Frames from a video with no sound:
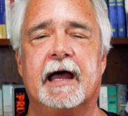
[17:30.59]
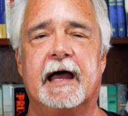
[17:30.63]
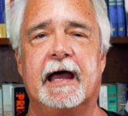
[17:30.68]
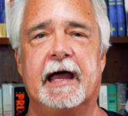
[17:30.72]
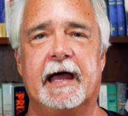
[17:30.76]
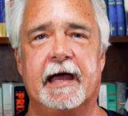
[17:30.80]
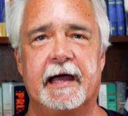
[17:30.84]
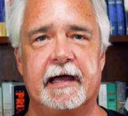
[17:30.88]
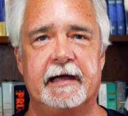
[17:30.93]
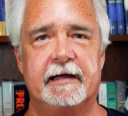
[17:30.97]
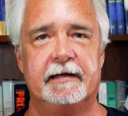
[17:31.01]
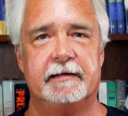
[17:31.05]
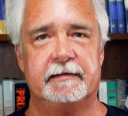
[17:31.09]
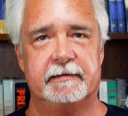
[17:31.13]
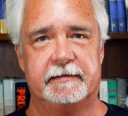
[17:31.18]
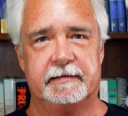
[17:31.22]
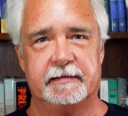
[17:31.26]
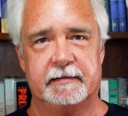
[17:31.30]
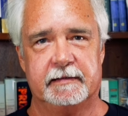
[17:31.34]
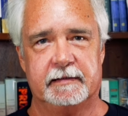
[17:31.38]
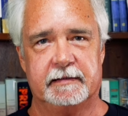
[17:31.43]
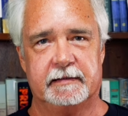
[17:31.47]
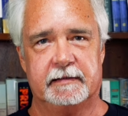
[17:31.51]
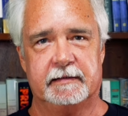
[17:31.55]

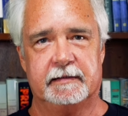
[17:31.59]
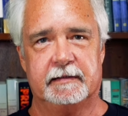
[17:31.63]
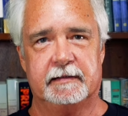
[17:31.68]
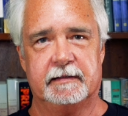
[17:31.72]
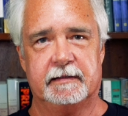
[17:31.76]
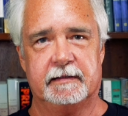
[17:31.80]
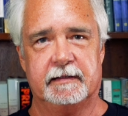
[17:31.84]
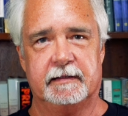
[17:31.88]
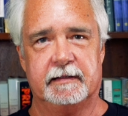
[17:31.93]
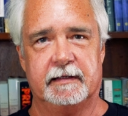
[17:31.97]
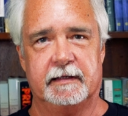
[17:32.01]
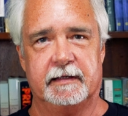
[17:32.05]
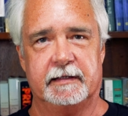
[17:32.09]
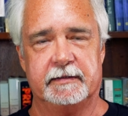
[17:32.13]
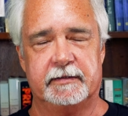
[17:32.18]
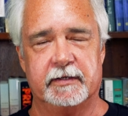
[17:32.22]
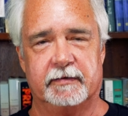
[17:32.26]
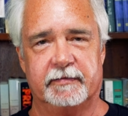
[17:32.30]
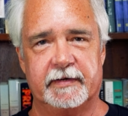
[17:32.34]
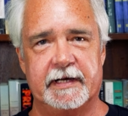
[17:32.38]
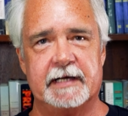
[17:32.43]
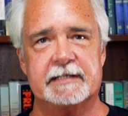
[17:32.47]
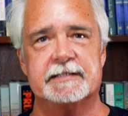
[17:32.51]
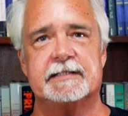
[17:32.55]
And
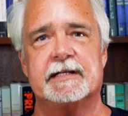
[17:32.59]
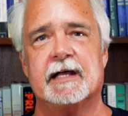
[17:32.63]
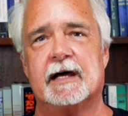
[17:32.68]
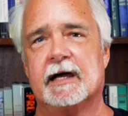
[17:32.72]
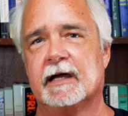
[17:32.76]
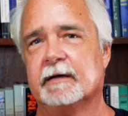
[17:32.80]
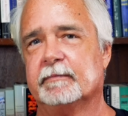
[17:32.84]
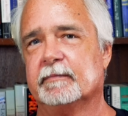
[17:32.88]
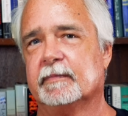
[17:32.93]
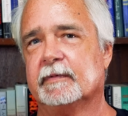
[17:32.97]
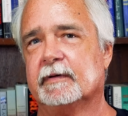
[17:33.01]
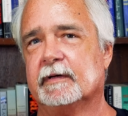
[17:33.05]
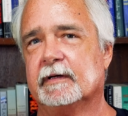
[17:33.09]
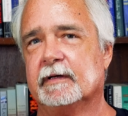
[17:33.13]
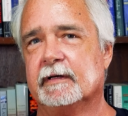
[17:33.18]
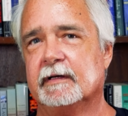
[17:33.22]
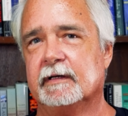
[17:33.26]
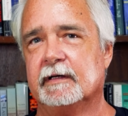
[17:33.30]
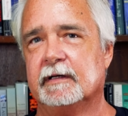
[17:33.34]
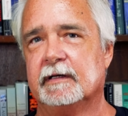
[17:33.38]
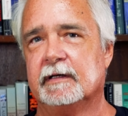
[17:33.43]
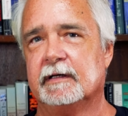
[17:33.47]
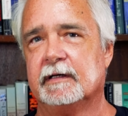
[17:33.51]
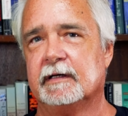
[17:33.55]
until the next time,
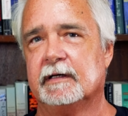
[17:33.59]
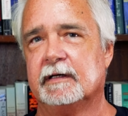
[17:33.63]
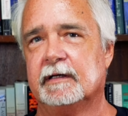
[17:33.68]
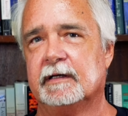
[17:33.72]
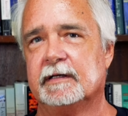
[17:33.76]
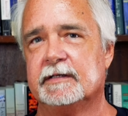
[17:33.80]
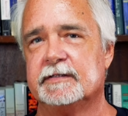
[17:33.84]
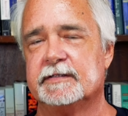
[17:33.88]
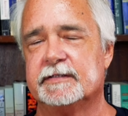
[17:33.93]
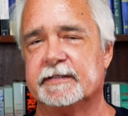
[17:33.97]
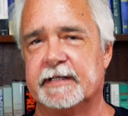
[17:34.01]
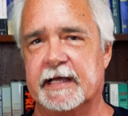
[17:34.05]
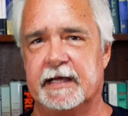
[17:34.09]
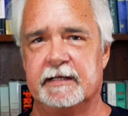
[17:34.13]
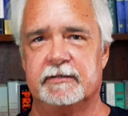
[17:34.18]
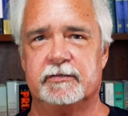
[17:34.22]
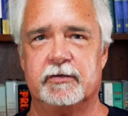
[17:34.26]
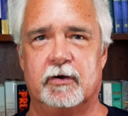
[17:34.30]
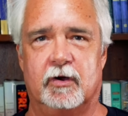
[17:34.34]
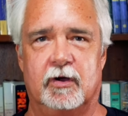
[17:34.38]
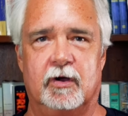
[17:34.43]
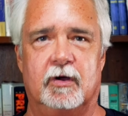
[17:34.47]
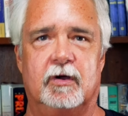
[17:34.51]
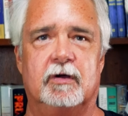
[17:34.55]
stand
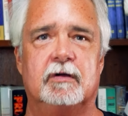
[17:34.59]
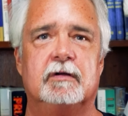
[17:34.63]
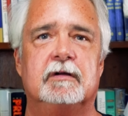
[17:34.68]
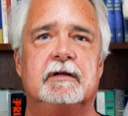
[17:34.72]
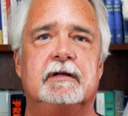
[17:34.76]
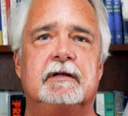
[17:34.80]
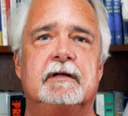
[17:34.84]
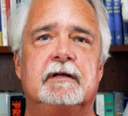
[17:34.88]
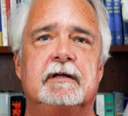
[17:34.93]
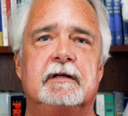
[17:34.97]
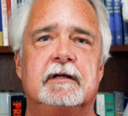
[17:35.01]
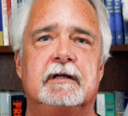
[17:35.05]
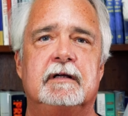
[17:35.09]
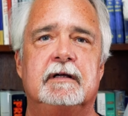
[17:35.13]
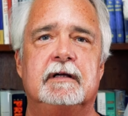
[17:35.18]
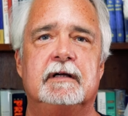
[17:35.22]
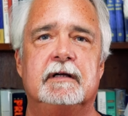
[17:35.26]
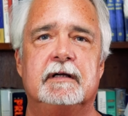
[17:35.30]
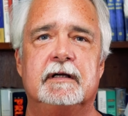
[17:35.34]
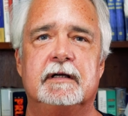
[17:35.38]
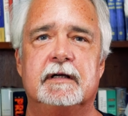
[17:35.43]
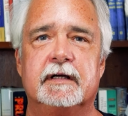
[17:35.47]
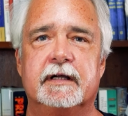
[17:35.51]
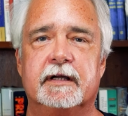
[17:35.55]
tall,
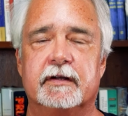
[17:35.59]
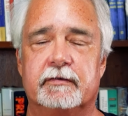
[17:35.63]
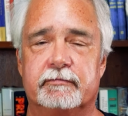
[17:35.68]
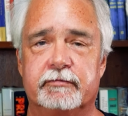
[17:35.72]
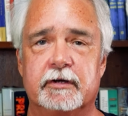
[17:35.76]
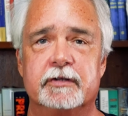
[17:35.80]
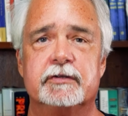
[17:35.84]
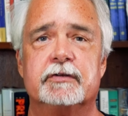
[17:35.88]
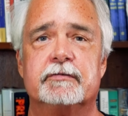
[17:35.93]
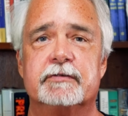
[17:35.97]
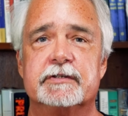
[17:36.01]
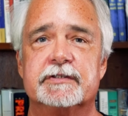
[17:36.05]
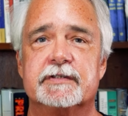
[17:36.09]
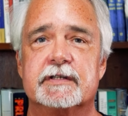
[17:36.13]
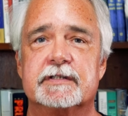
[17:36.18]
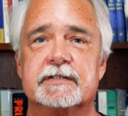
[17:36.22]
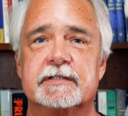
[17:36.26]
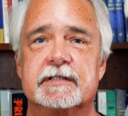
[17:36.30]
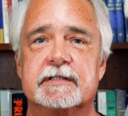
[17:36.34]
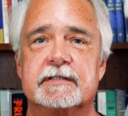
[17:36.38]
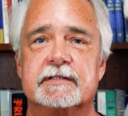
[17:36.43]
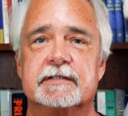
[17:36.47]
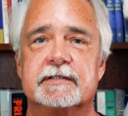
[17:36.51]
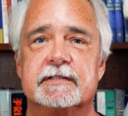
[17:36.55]
confront the
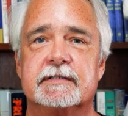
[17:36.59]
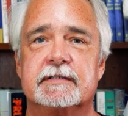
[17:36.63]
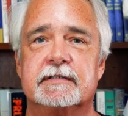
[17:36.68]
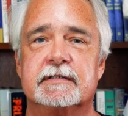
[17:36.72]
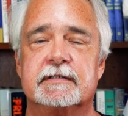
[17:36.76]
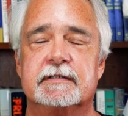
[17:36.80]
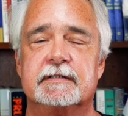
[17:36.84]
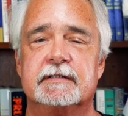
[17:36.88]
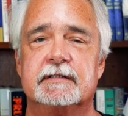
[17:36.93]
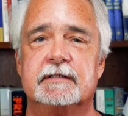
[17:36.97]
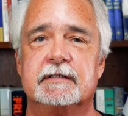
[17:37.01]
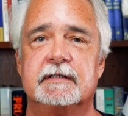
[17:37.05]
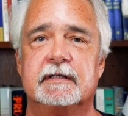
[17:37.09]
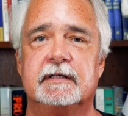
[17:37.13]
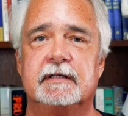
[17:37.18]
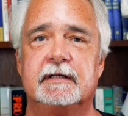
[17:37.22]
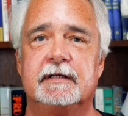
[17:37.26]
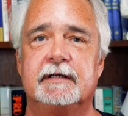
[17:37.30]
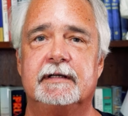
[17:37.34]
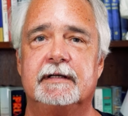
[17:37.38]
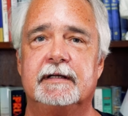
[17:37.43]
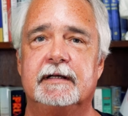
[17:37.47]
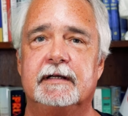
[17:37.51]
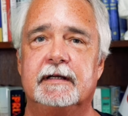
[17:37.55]
resistance,
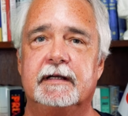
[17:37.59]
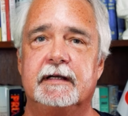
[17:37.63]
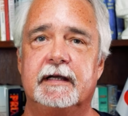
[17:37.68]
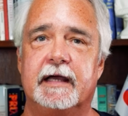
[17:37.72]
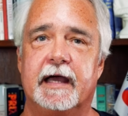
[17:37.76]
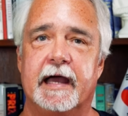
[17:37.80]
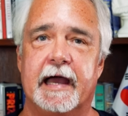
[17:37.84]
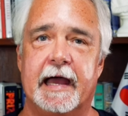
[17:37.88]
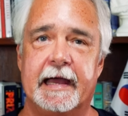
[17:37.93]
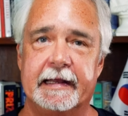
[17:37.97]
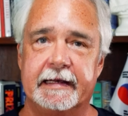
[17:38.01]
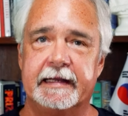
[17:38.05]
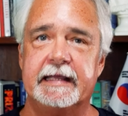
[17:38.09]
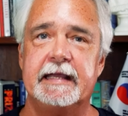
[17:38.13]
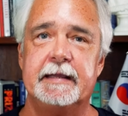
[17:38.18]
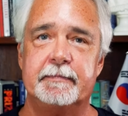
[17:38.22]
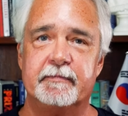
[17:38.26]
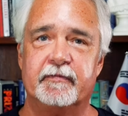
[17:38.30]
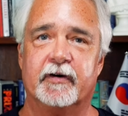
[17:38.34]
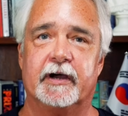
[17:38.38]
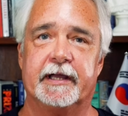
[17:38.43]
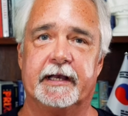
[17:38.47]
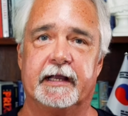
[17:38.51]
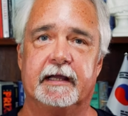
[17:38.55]
and
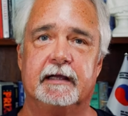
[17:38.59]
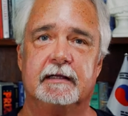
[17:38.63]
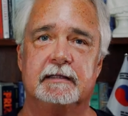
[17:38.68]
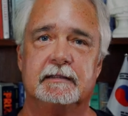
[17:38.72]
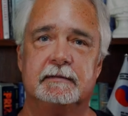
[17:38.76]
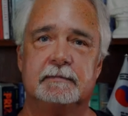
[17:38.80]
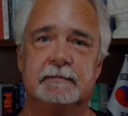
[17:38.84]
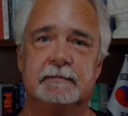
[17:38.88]
keep fighting.